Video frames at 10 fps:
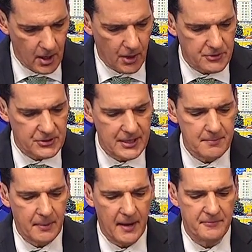are
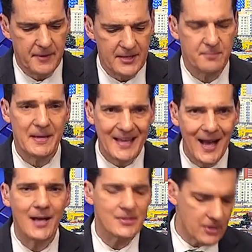seen by vets
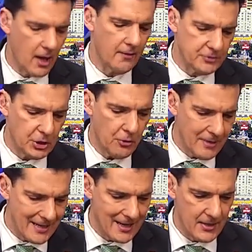because of
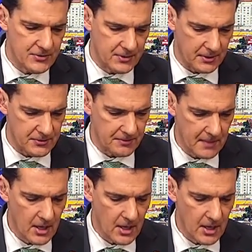choking incidents.